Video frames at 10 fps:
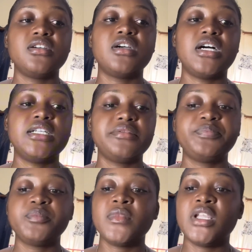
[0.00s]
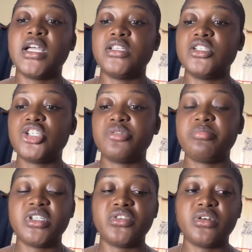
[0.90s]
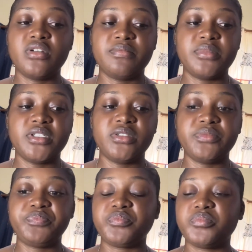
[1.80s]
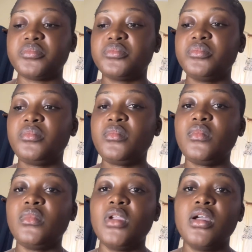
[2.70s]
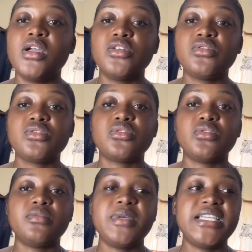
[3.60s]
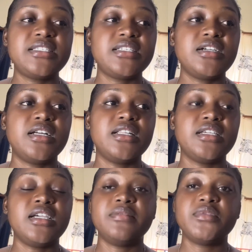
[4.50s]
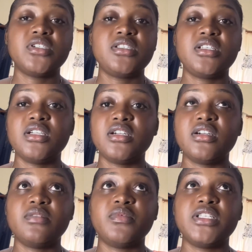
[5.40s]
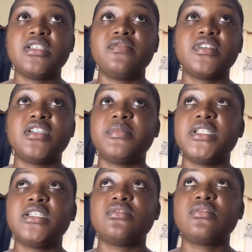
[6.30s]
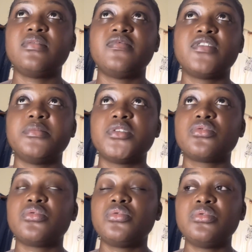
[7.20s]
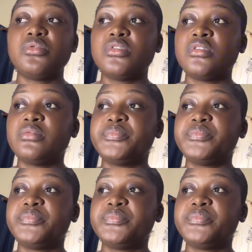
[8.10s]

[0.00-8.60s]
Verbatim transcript: got at the shipping company. So basically I'm just here, I'm waiting for Dominic to come from school.